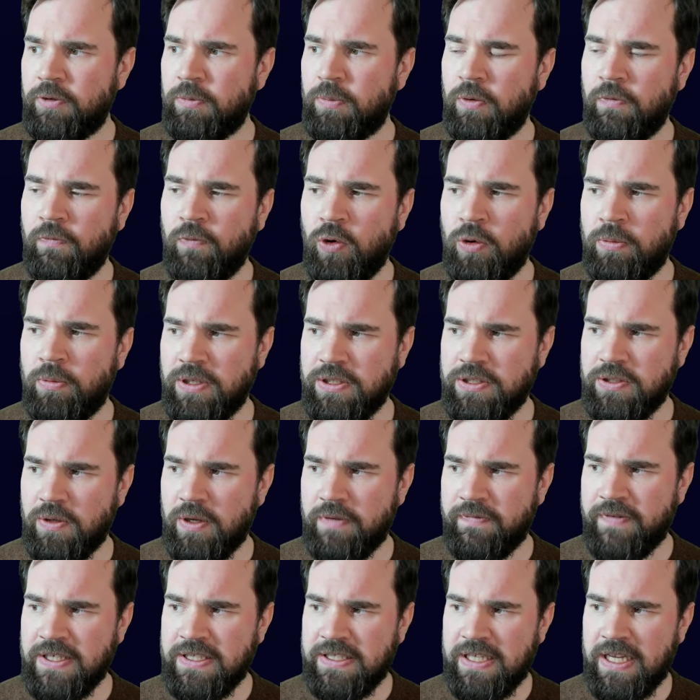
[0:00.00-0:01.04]
format. So
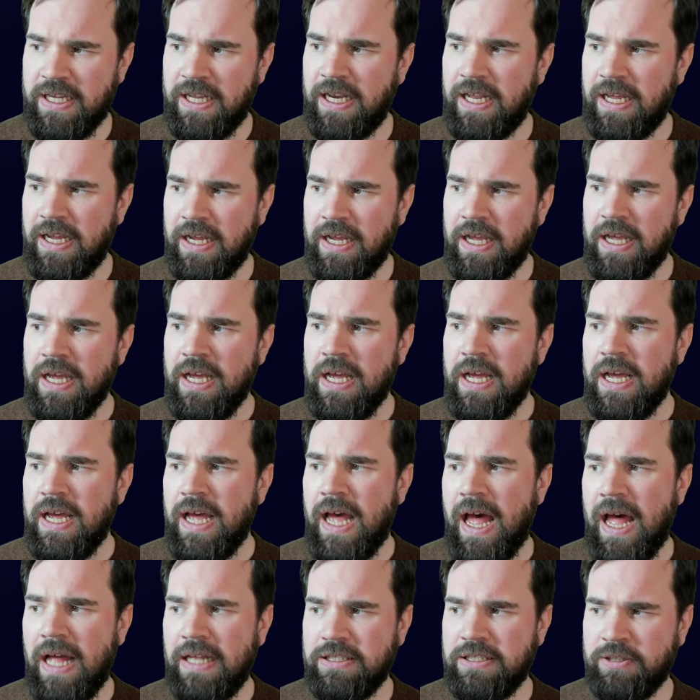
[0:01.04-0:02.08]
if I say like
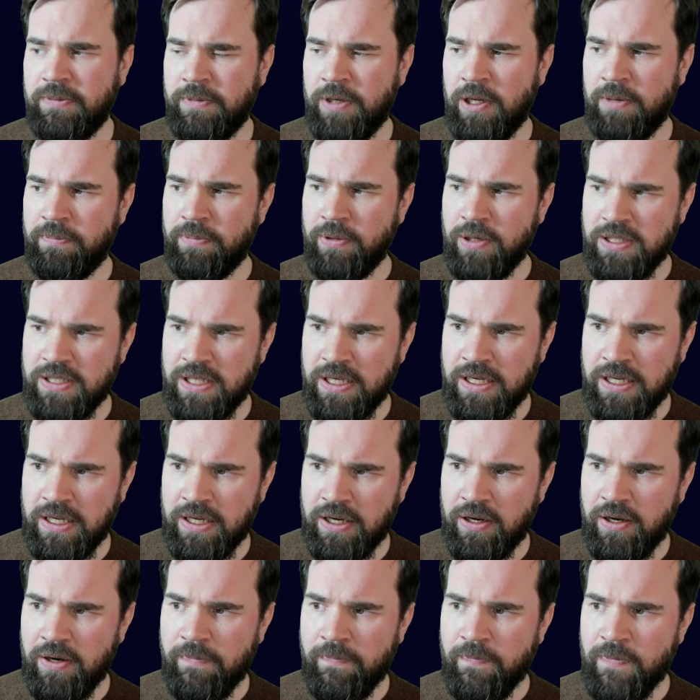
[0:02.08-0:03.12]
add some numbers in
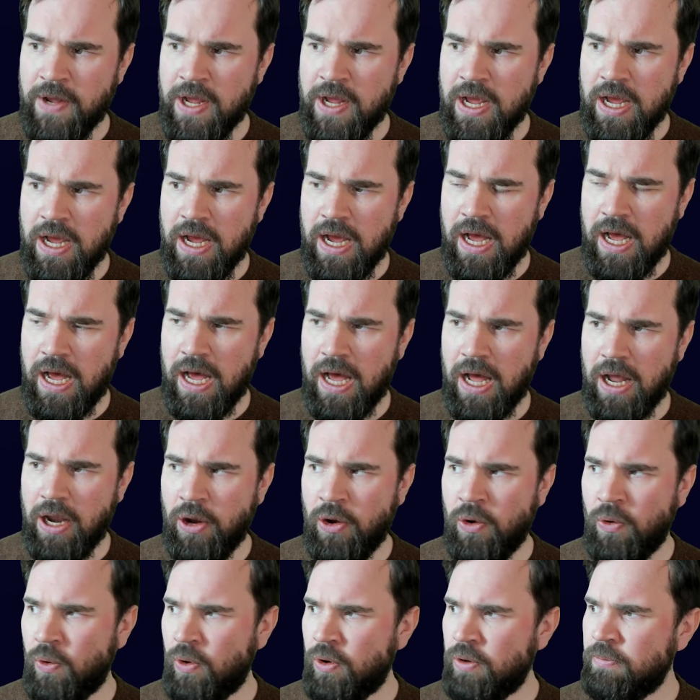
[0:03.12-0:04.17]
here,
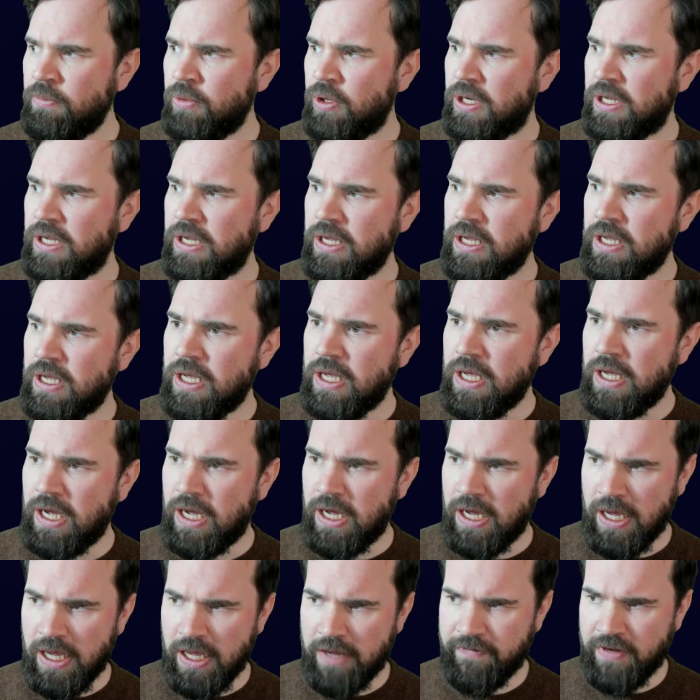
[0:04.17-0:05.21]
normally
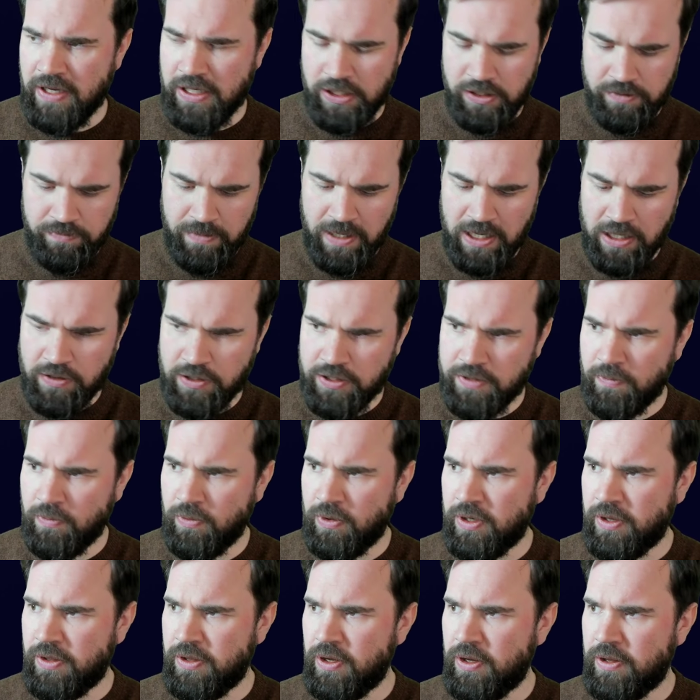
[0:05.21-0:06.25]
if I just make
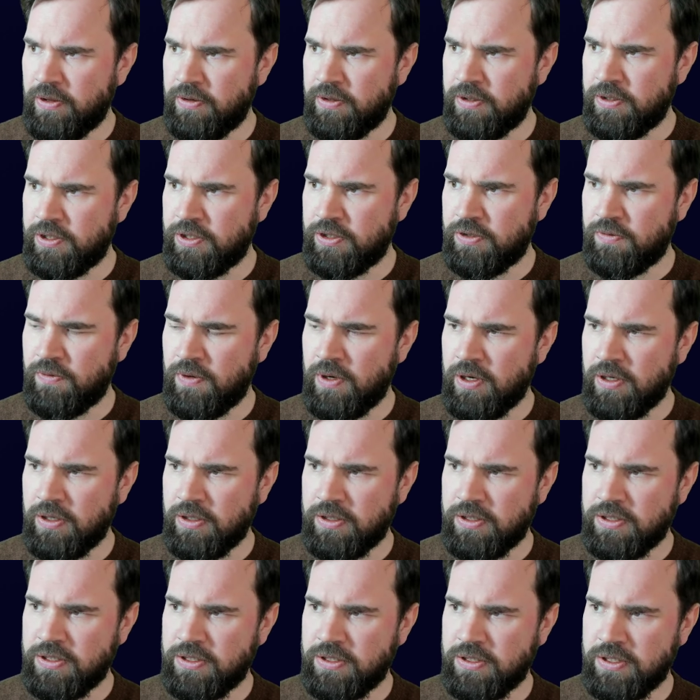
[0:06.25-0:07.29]
one of the other
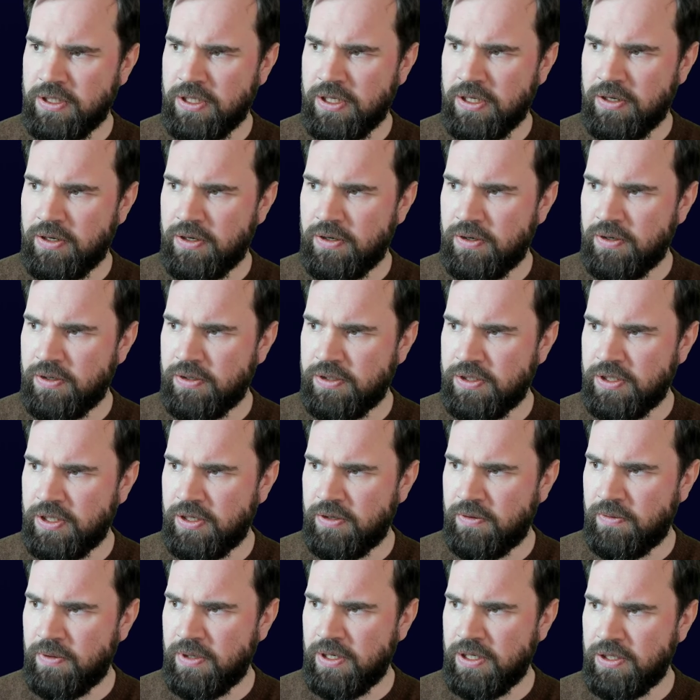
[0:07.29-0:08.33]
structs here,
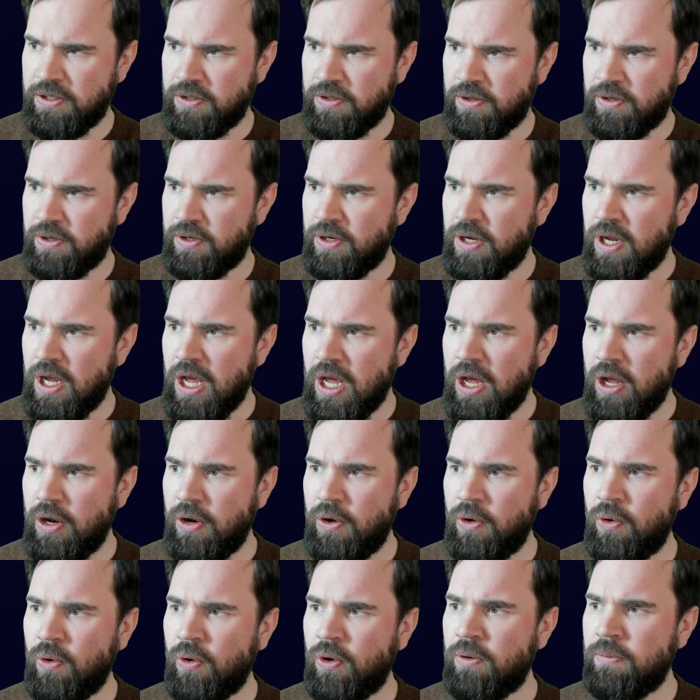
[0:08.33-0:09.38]
generation,
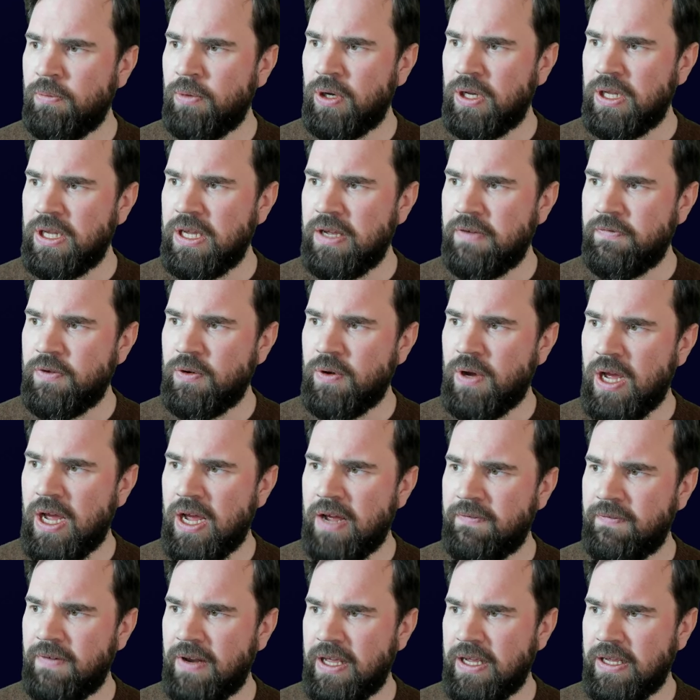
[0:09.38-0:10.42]
normally if you
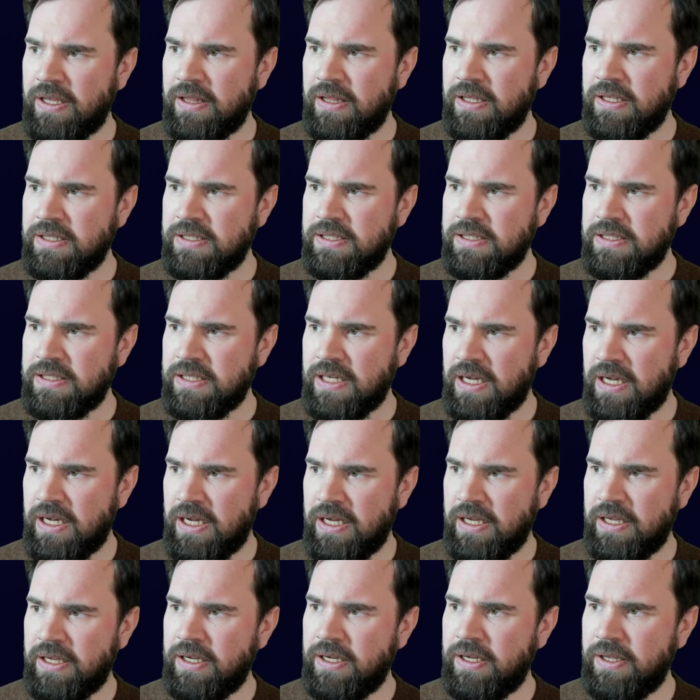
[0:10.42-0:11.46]
have like this
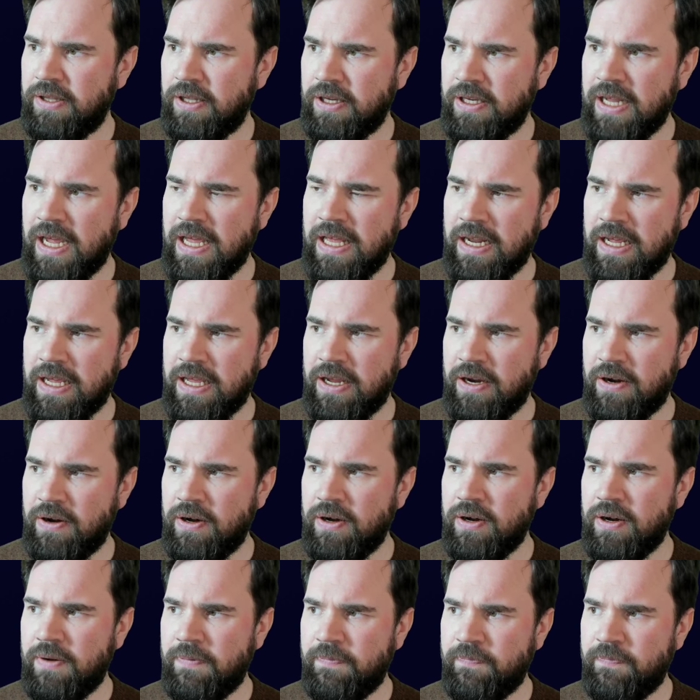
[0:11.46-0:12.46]
the data here,